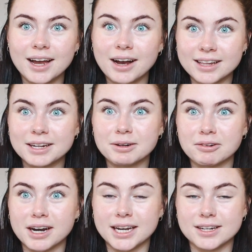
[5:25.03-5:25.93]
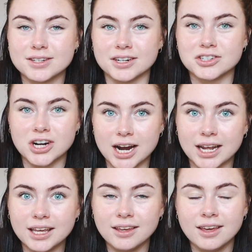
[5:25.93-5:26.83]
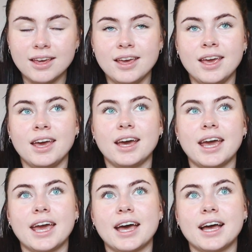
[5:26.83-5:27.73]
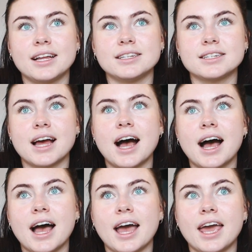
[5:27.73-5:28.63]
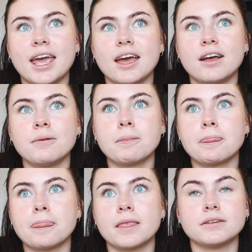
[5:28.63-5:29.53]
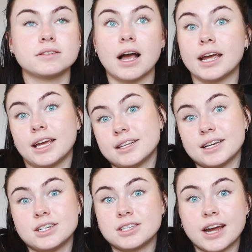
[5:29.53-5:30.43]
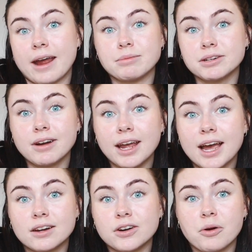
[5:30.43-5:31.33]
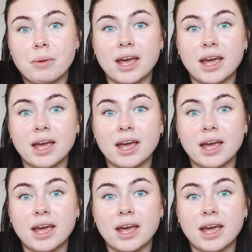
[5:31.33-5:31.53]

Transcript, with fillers: I think we're ready to start trying. And I guess I just timed it right. I don't know.